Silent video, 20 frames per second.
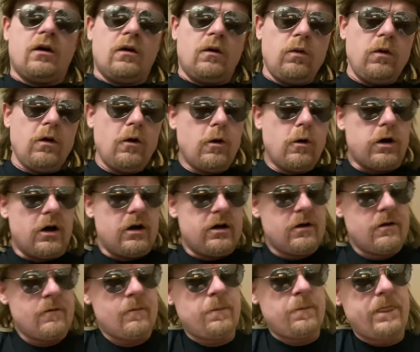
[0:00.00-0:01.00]
Whew.
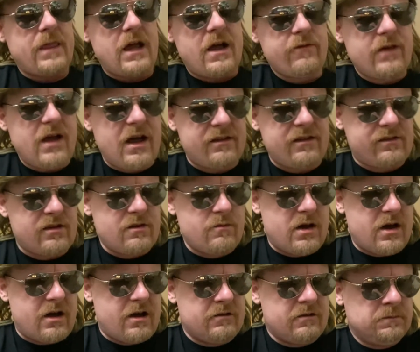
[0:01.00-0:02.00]
I've got some,
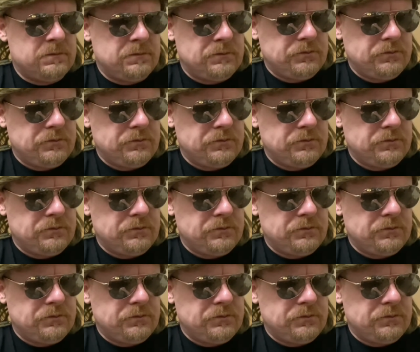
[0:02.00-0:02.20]
uh,